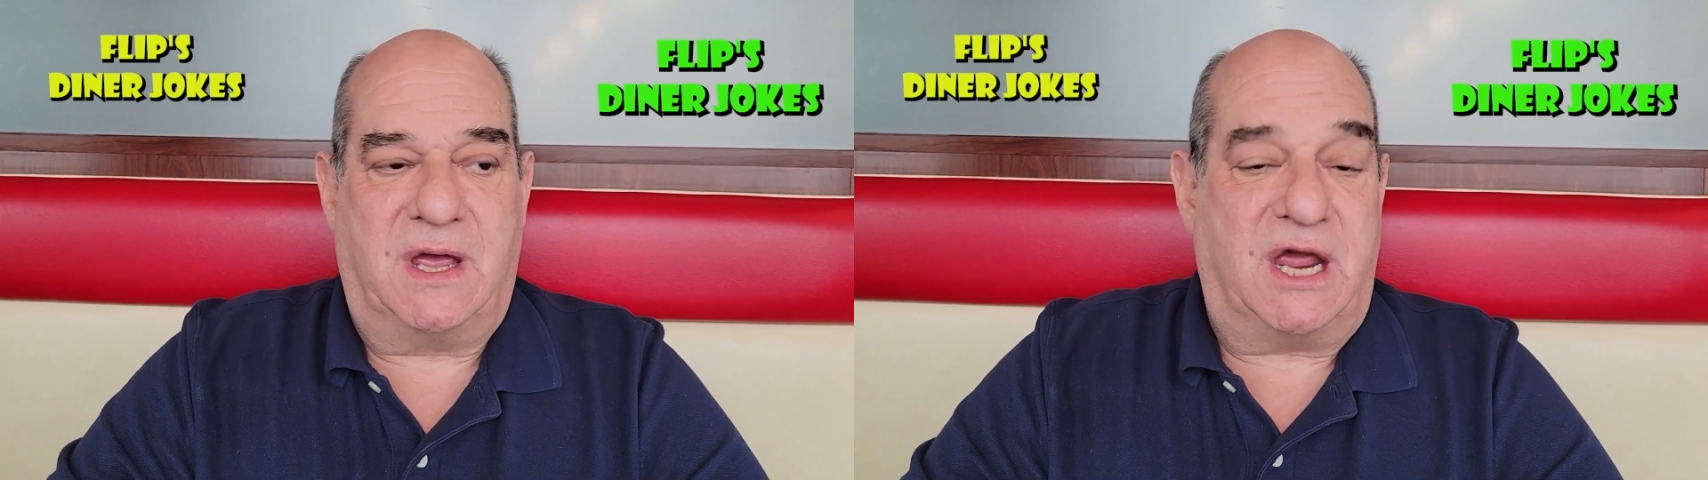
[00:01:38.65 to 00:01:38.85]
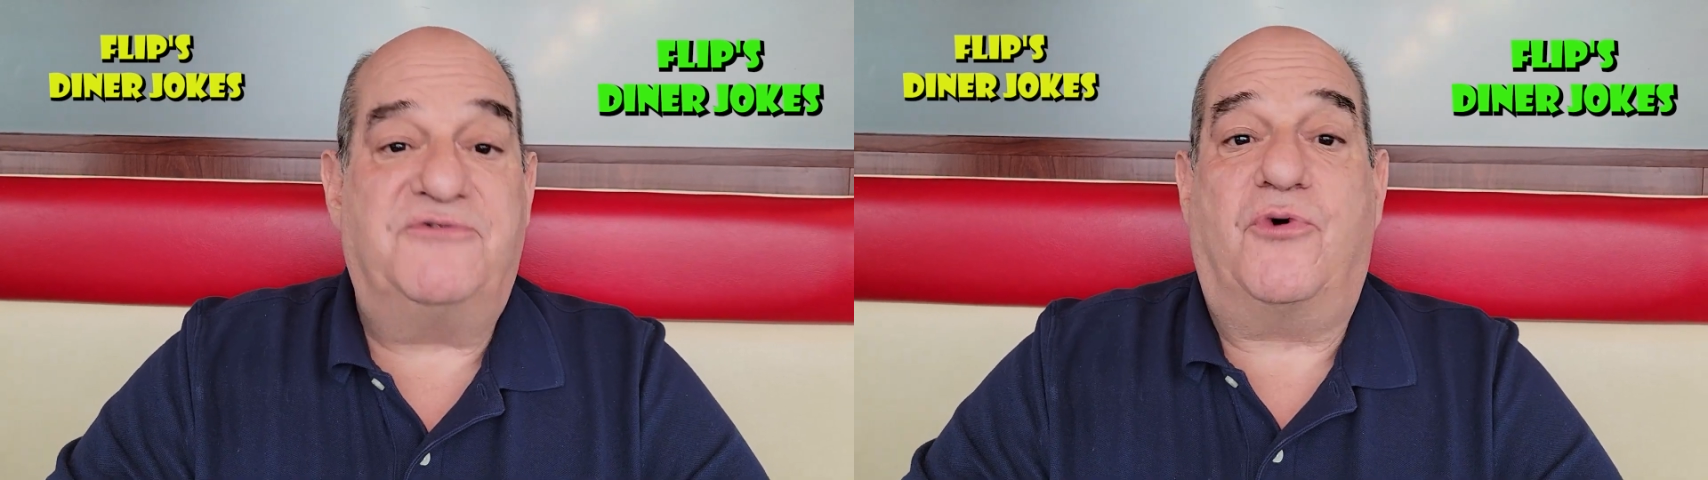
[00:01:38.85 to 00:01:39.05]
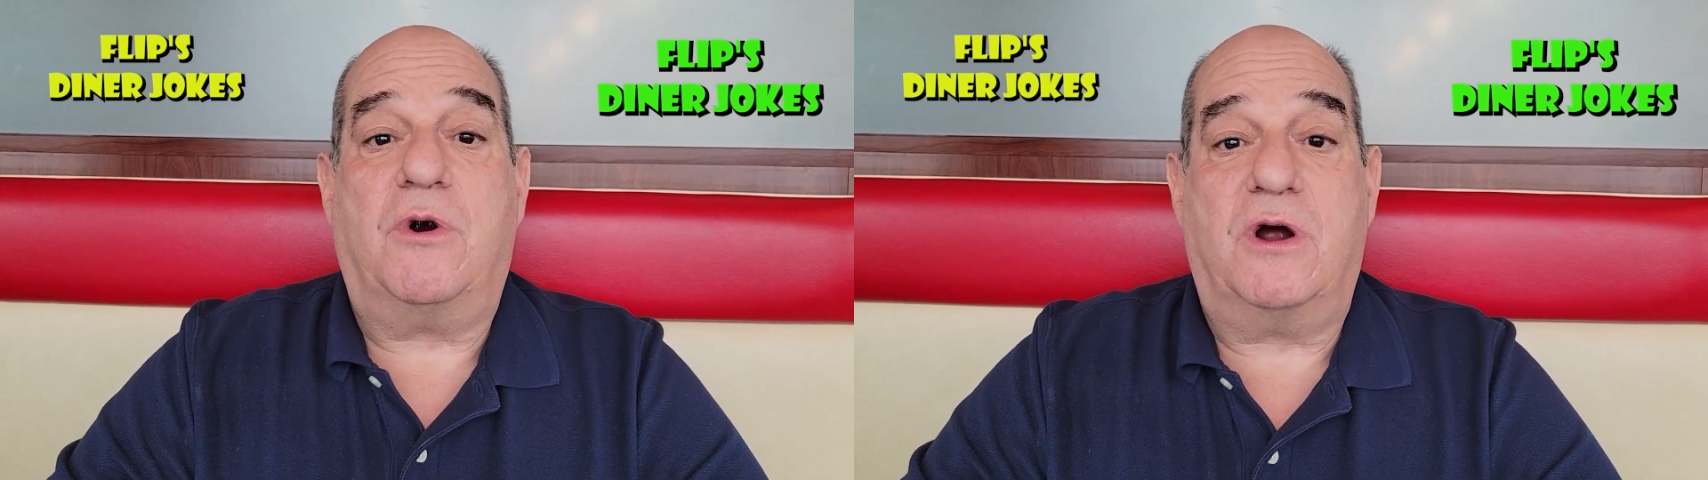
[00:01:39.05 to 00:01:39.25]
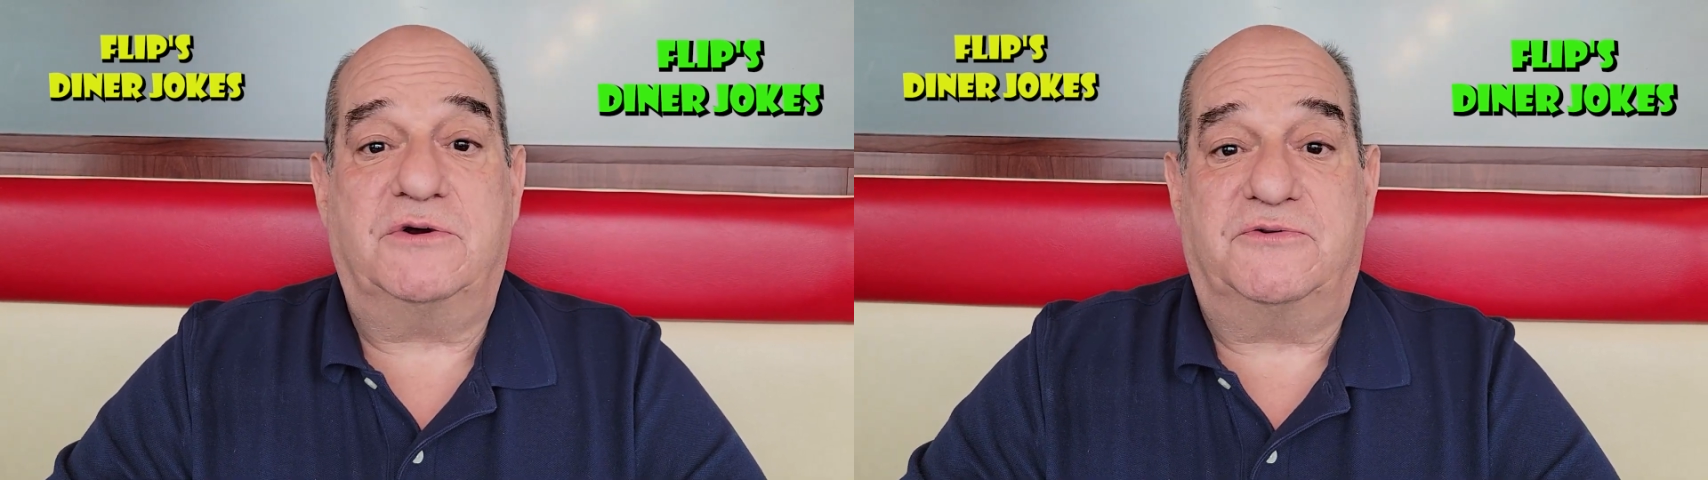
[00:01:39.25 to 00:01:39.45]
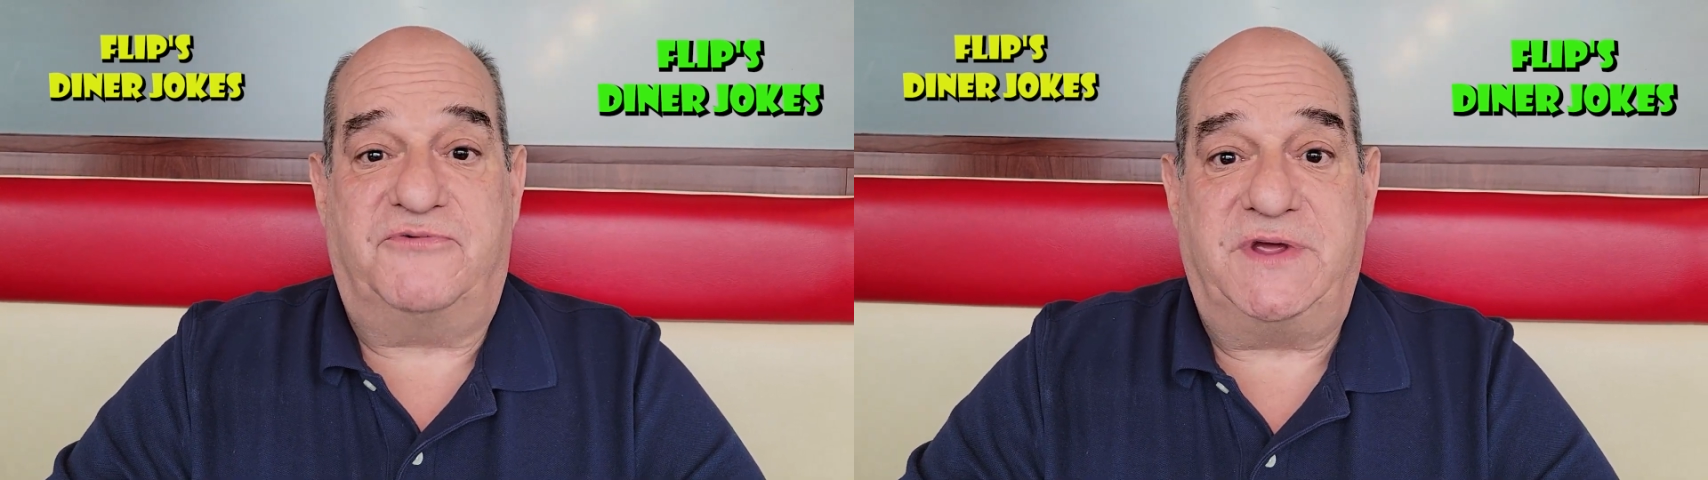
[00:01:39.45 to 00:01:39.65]
in
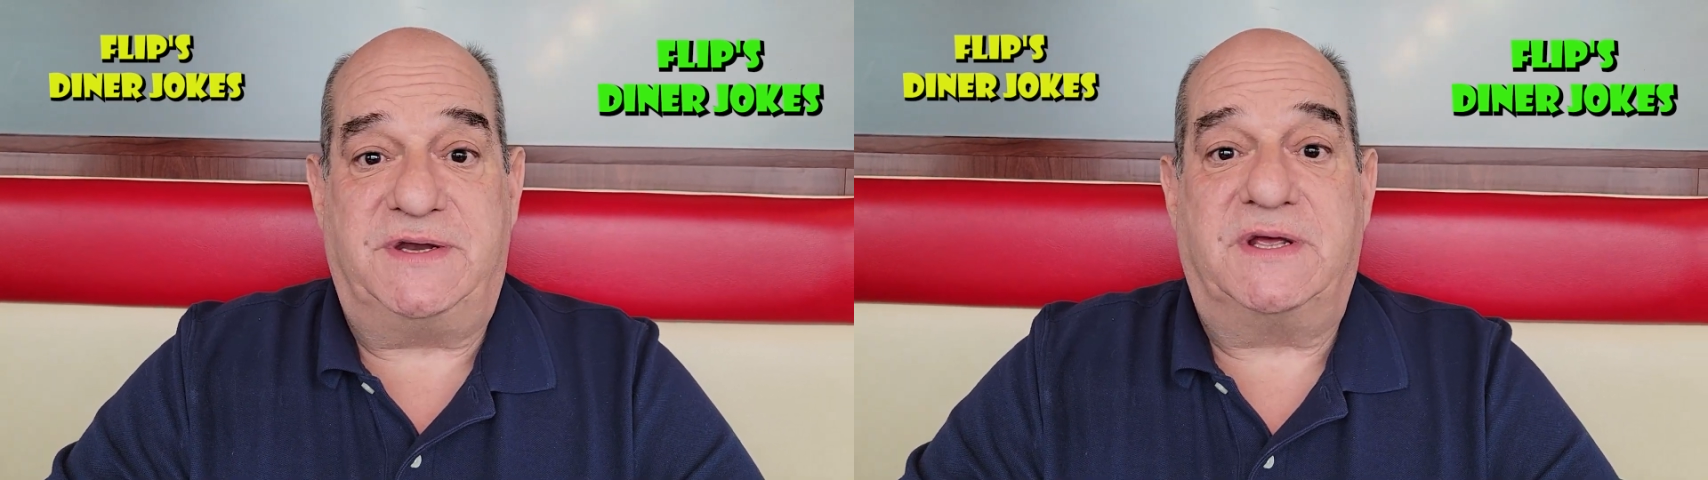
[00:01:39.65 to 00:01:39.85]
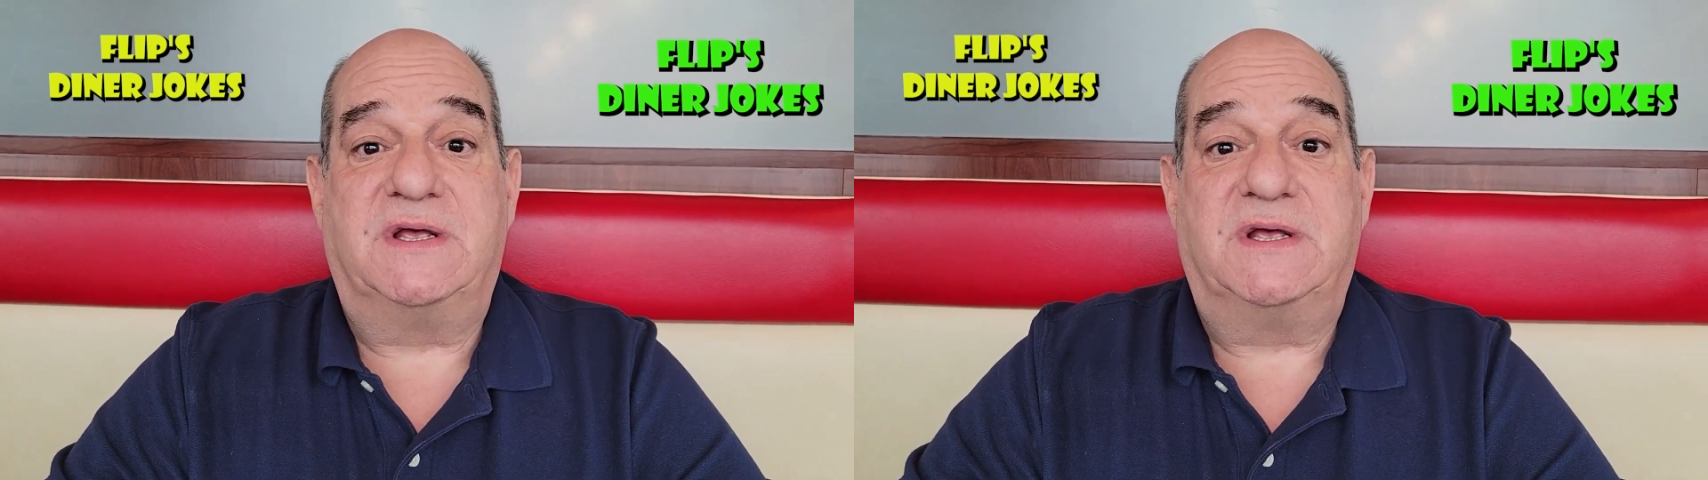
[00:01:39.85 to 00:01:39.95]
400 feet,